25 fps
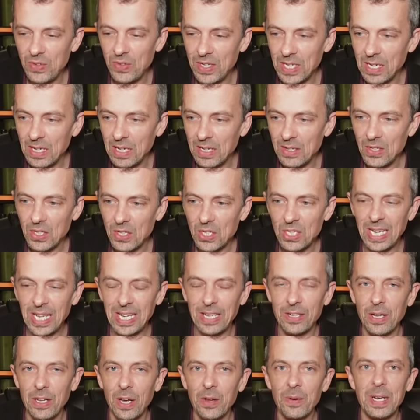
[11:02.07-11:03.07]
movie gun,
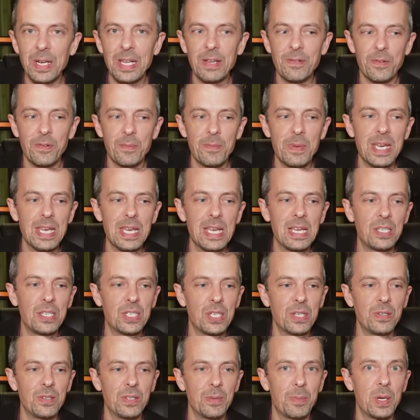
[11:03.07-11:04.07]
second only for me
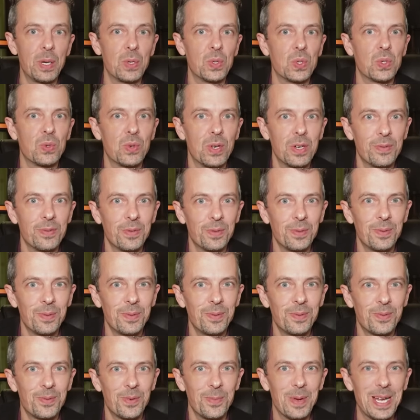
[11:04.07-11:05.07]
to the pulse rifle
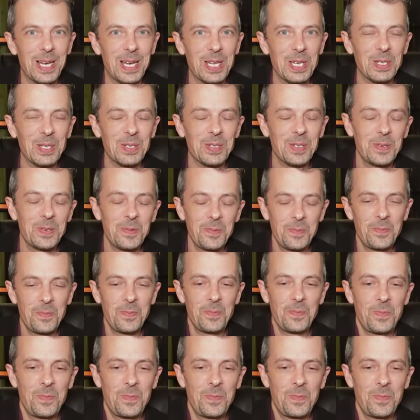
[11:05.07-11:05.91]
from Aliens.